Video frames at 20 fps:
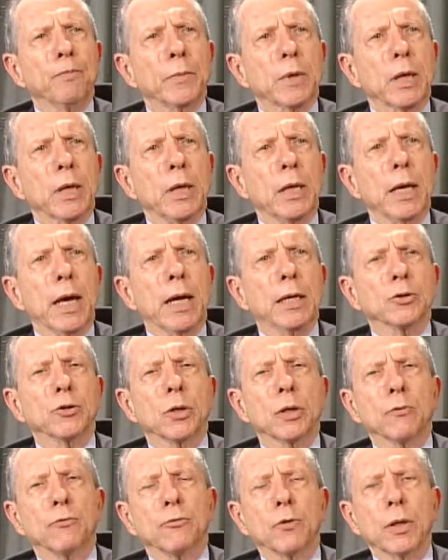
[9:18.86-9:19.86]
he has
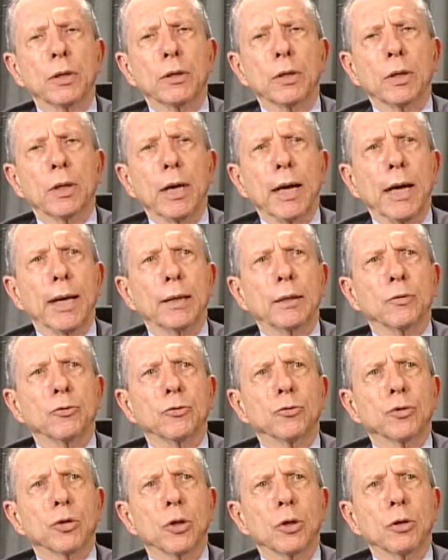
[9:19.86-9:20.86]
confronted and
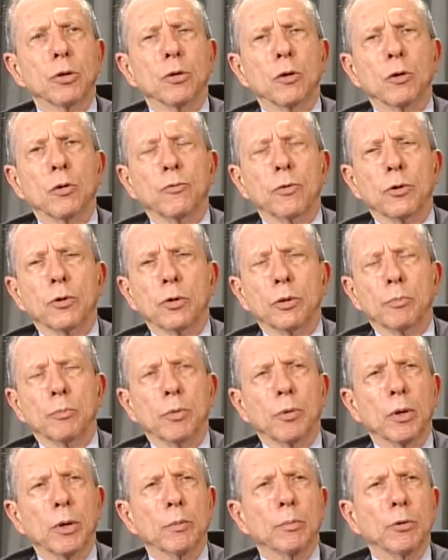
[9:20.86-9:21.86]
turned over to the
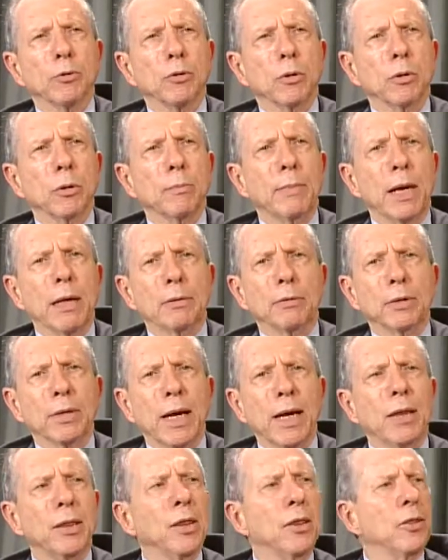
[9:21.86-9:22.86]
Border Patrol about
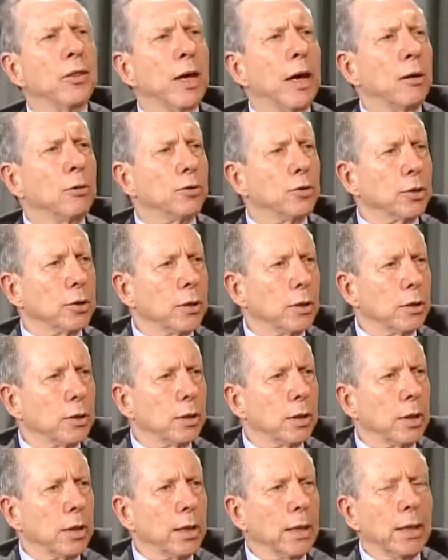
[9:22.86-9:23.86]
10,000
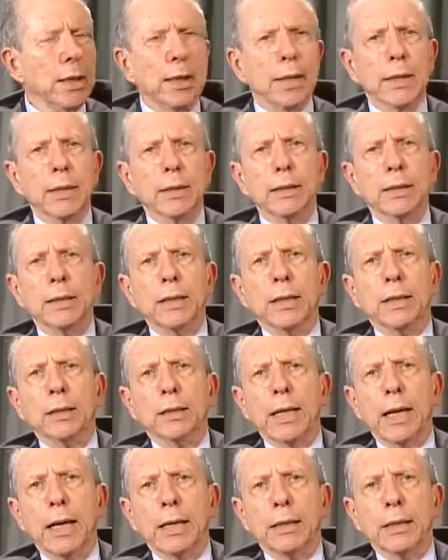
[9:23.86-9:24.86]

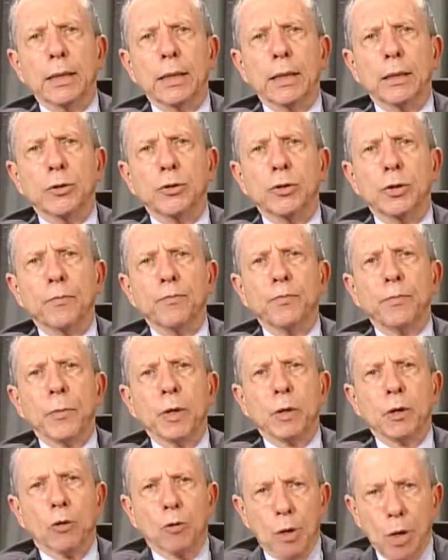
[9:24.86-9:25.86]
illegal aliens,
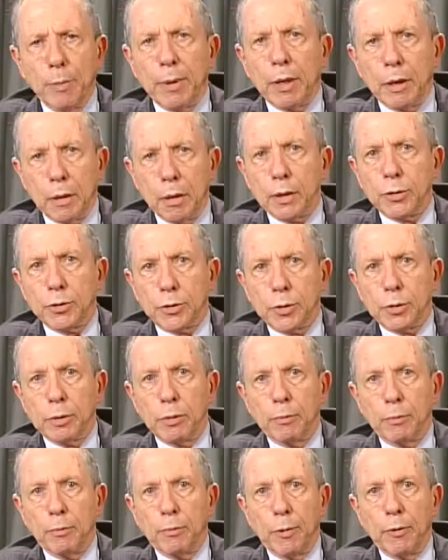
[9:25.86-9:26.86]
criminals,
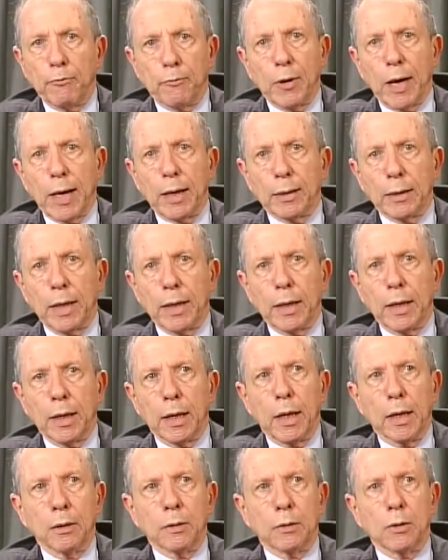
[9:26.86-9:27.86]
violating
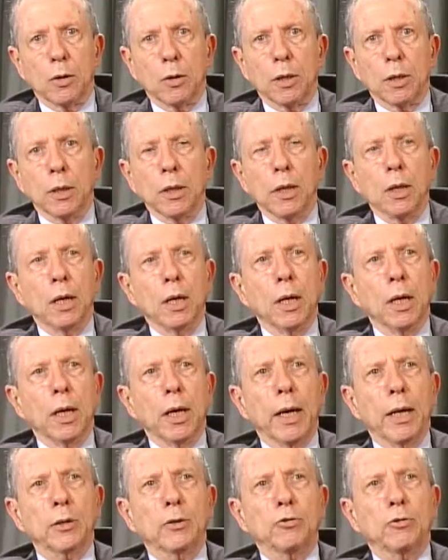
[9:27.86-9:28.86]
our law,
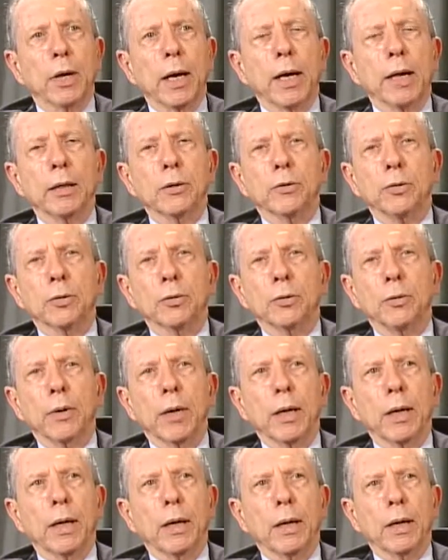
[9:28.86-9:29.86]
trying to
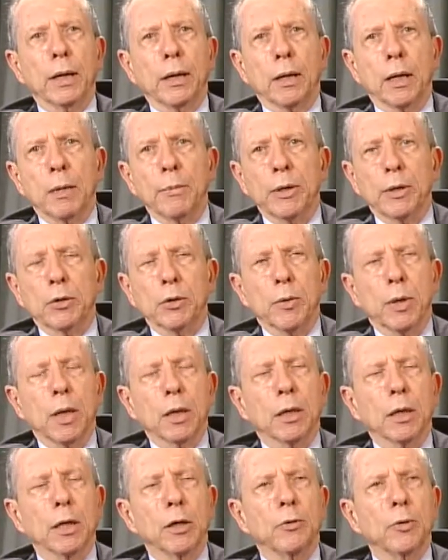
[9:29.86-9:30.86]
come into our
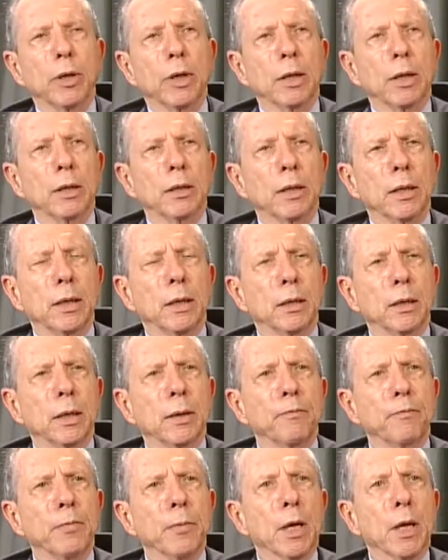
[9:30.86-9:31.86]
country illegally.
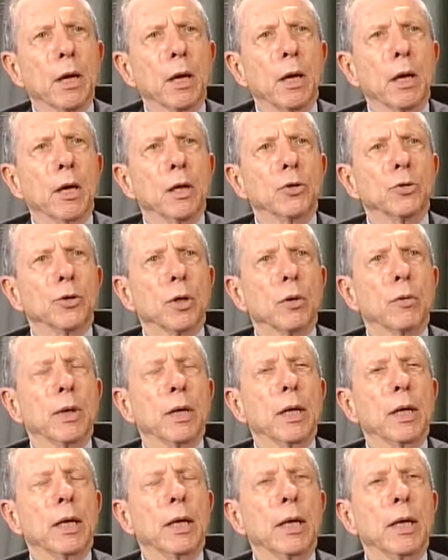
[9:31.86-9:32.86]
So
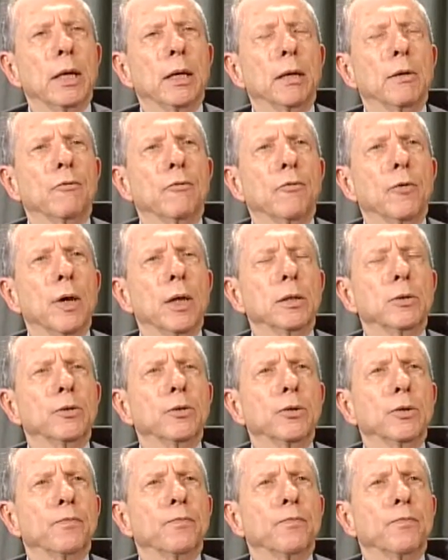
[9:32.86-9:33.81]
he confronts